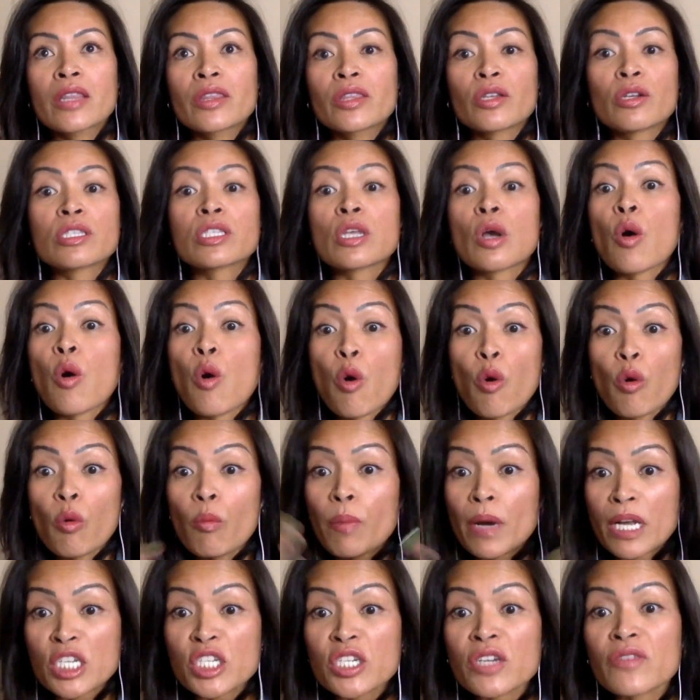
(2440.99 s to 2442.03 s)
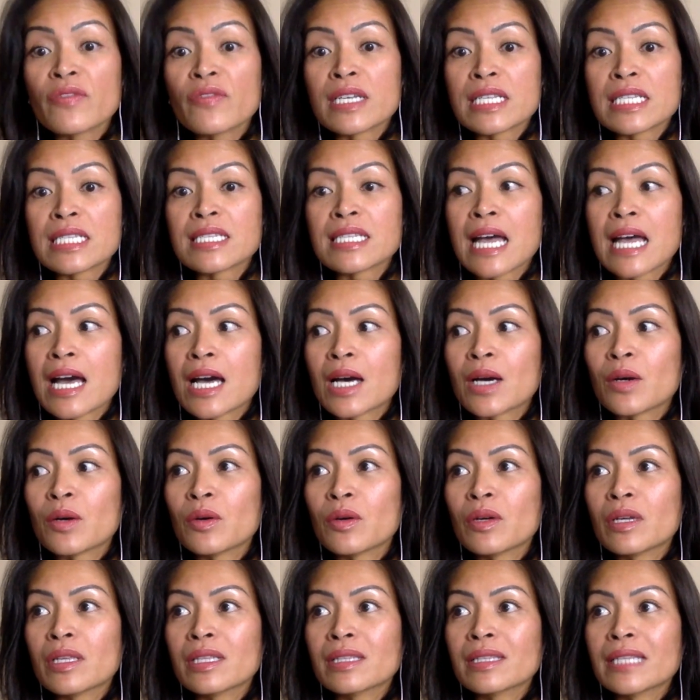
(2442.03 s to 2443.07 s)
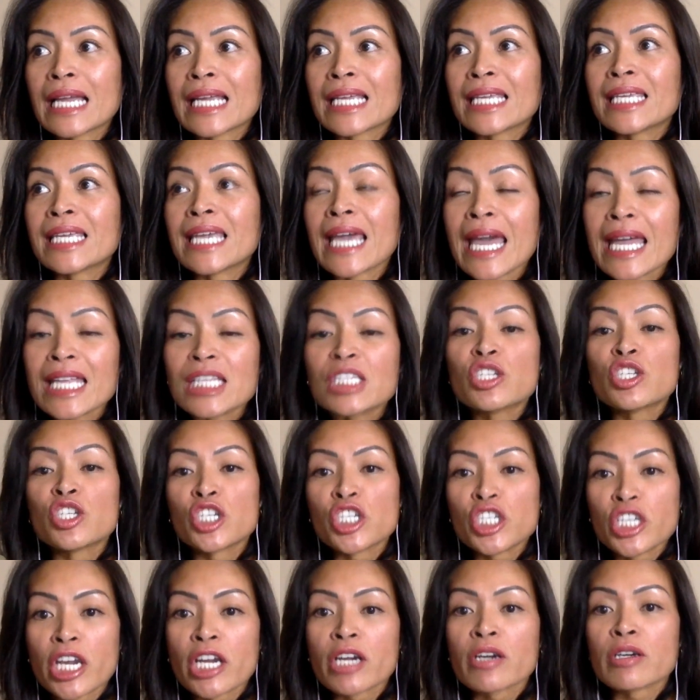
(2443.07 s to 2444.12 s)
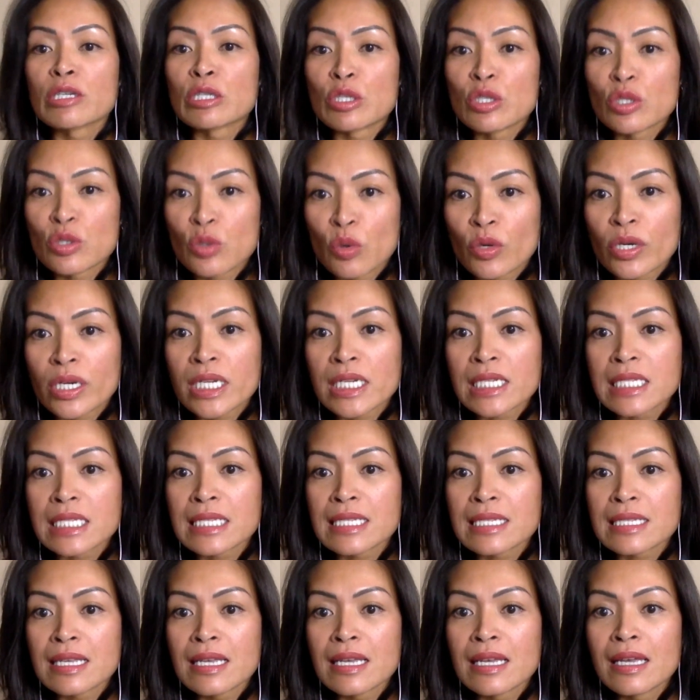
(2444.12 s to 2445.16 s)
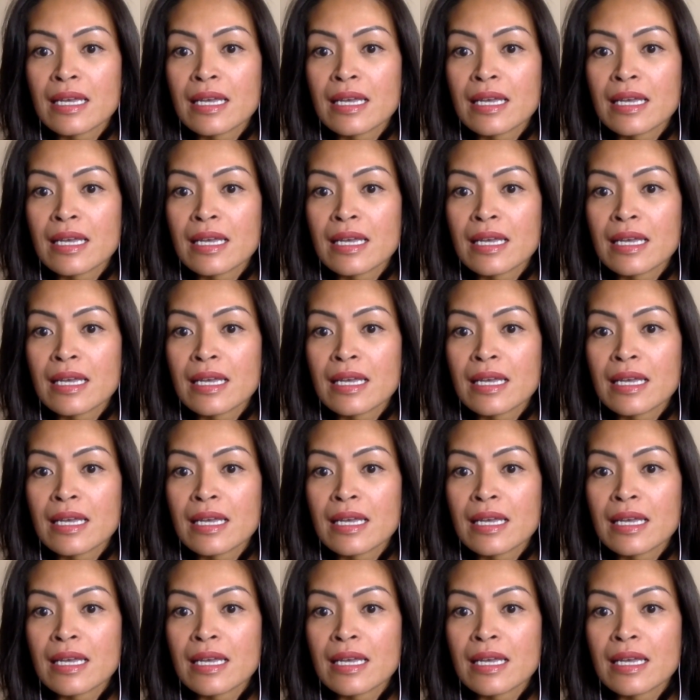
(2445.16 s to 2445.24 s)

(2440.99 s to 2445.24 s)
there's a whole bunch of us now that get to share stories,